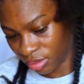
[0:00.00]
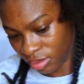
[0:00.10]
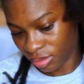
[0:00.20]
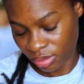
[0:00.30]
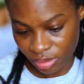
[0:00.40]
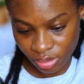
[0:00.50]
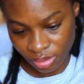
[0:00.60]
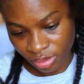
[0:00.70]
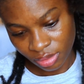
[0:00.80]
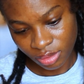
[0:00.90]
is after you
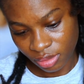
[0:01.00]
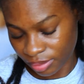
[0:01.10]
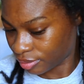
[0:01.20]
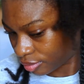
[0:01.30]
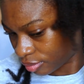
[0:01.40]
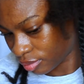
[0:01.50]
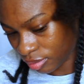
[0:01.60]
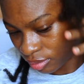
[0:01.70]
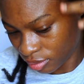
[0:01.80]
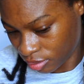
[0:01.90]
take out your comb when your
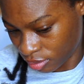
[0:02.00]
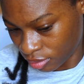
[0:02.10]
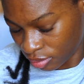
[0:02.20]
hair is looking